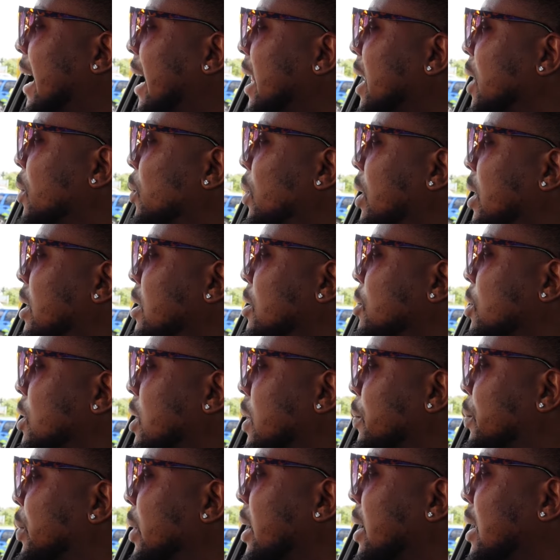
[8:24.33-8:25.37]
other one, you
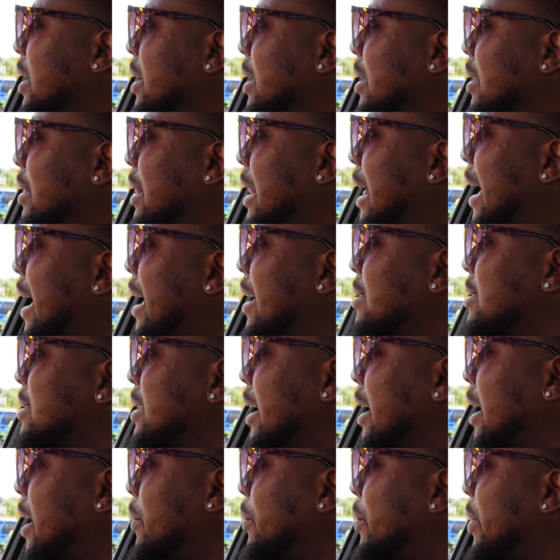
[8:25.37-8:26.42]
could put the leg,
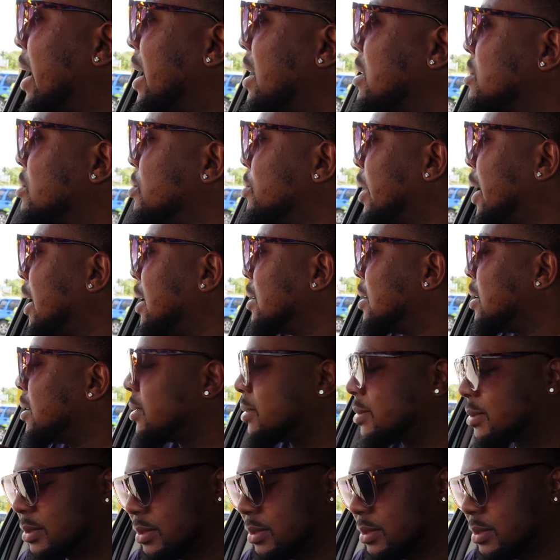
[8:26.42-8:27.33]
Thai and breast regular.